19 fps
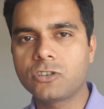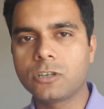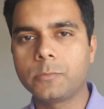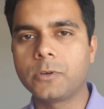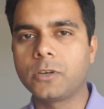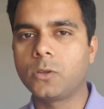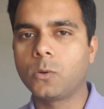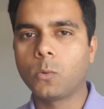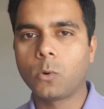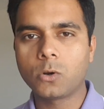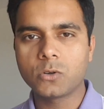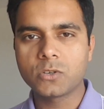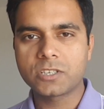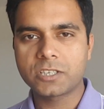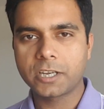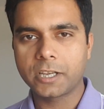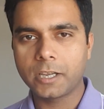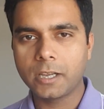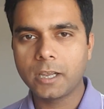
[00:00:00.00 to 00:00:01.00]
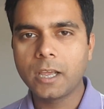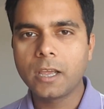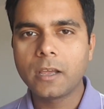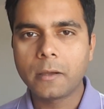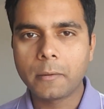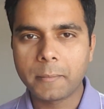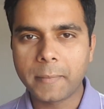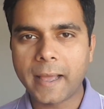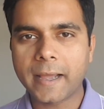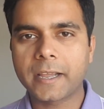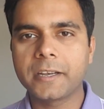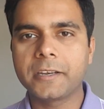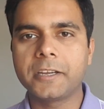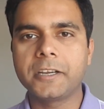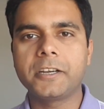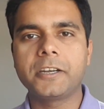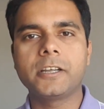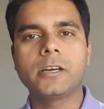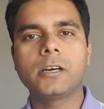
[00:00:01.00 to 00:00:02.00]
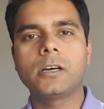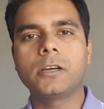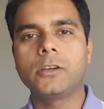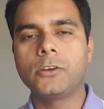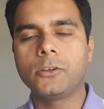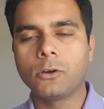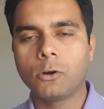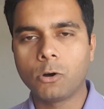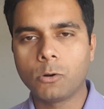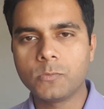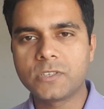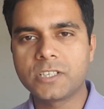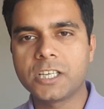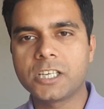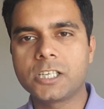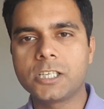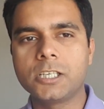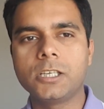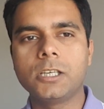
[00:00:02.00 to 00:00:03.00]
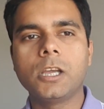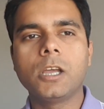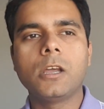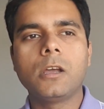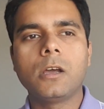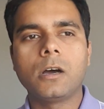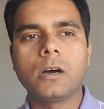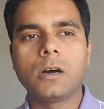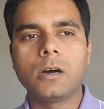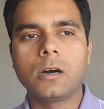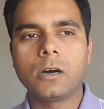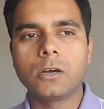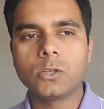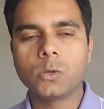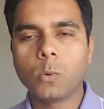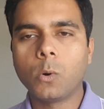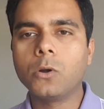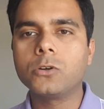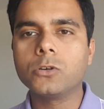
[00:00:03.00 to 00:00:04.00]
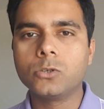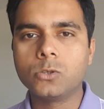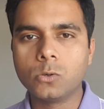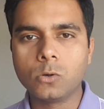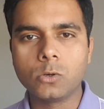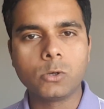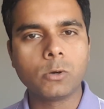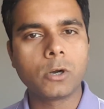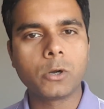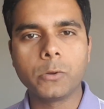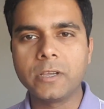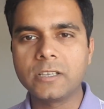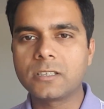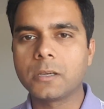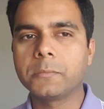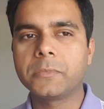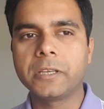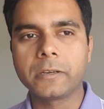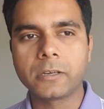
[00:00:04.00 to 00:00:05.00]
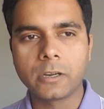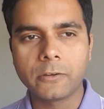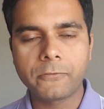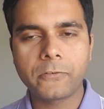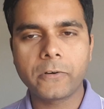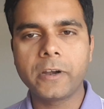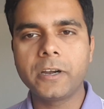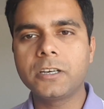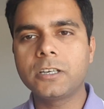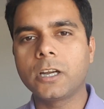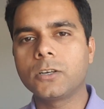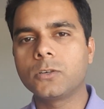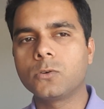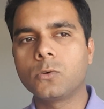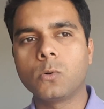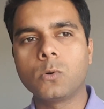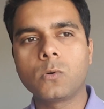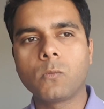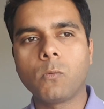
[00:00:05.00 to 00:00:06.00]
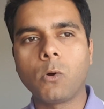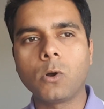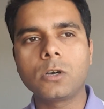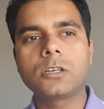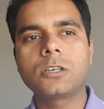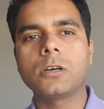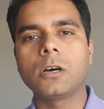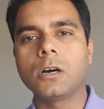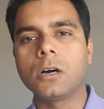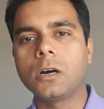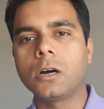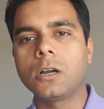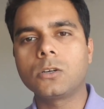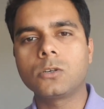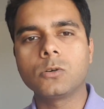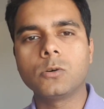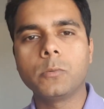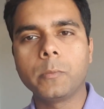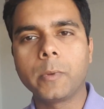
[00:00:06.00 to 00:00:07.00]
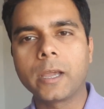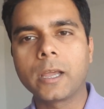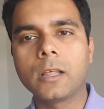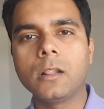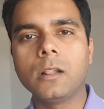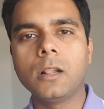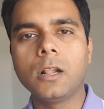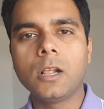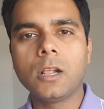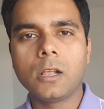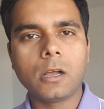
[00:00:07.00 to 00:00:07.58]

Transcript: Germany, you want to stay back in India, in your home city, you are doing something different and you don't want to mingle,